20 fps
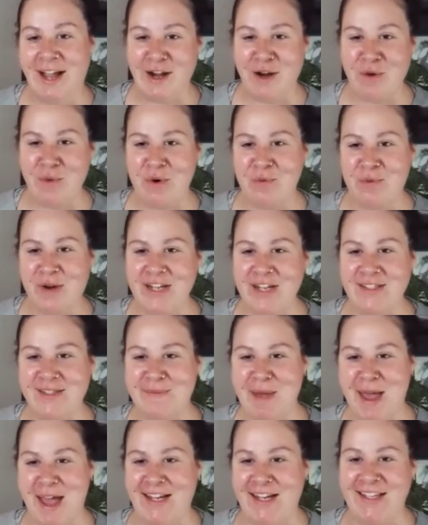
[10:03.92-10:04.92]
I know we're right
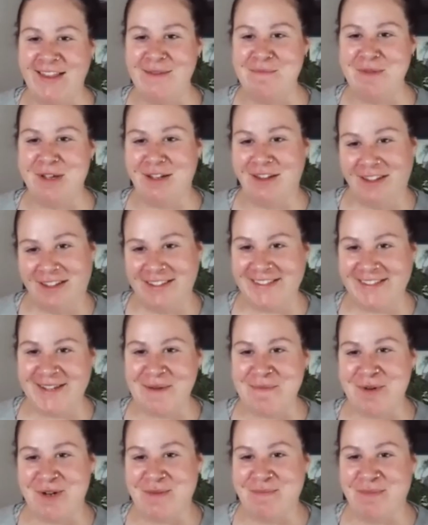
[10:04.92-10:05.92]
smack in the middle of
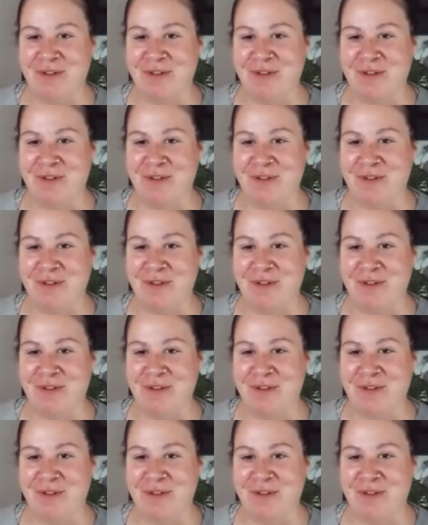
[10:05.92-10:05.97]
summer,